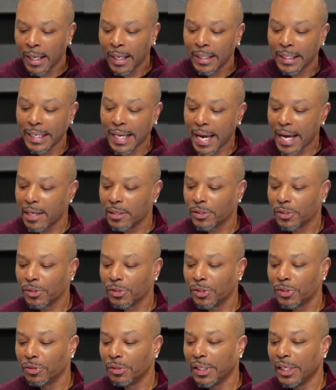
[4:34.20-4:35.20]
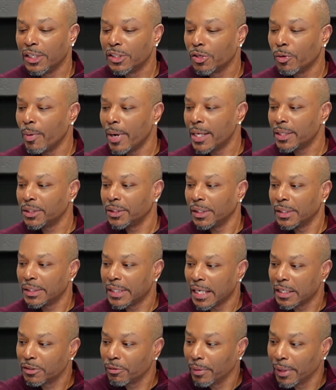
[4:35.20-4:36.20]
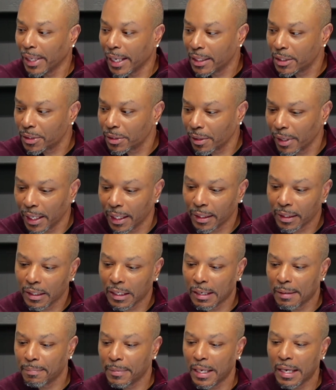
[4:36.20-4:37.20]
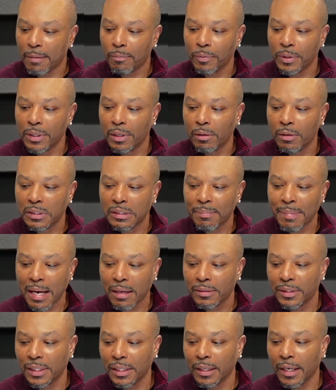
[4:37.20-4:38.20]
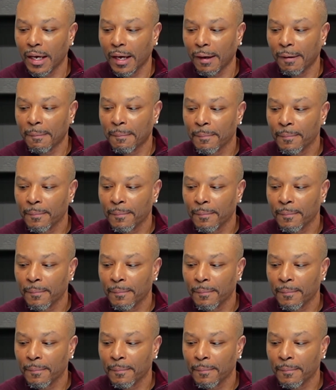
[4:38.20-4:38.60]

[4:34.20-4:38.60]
the answers to these questions as it relates to her income? Yep, we know it's about 10K.